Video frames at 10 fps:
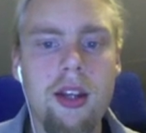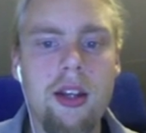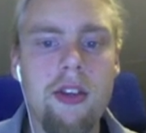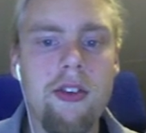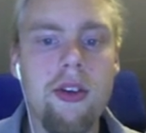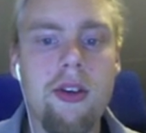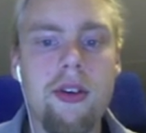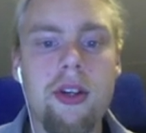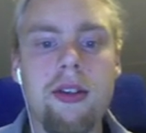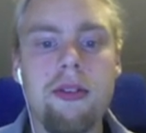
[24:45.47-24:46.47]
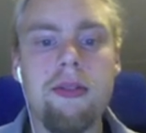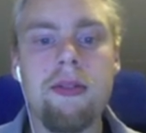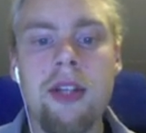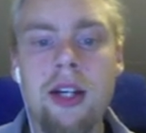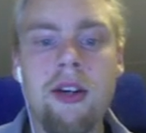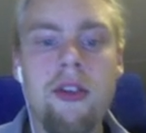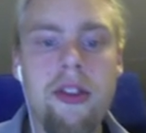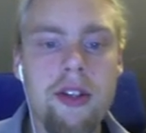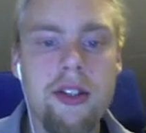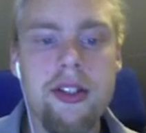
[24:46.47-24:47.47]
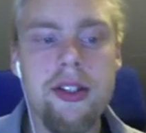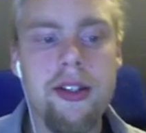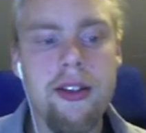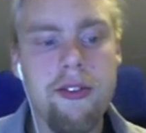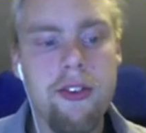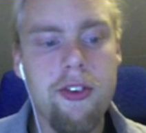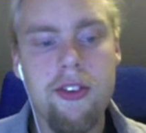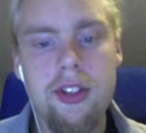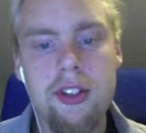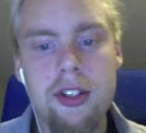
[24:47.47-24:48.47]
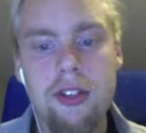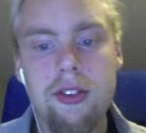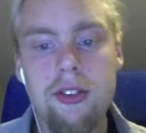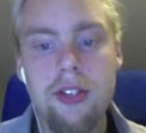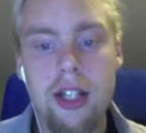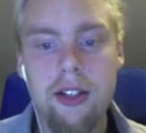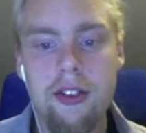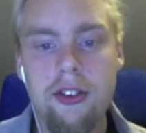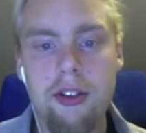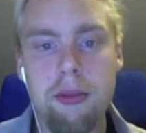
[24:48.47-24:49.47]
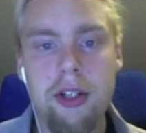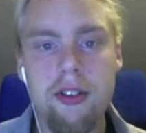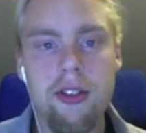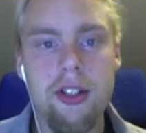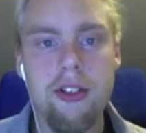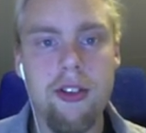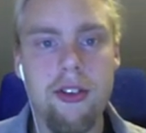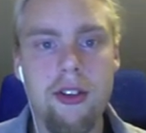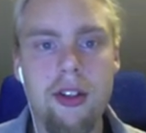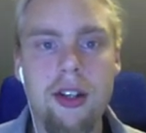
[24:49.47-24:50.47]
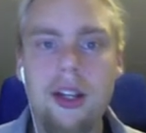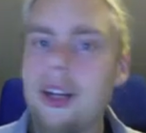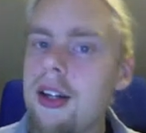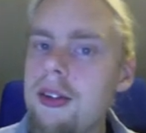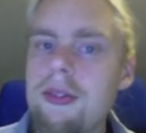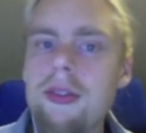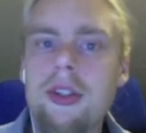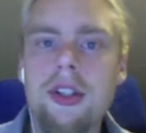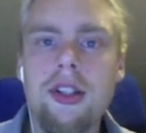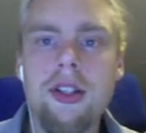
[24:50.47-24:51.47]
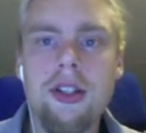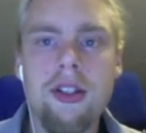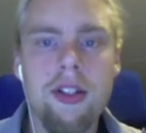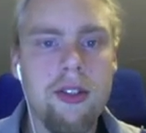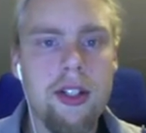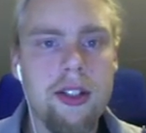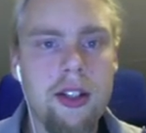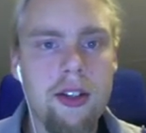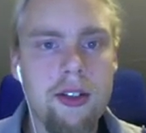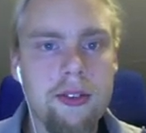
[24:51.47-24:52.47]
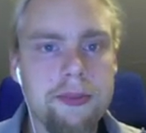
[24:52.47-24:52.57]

So now theoretically the physics engine could tell us about collisions. We're not quite done though.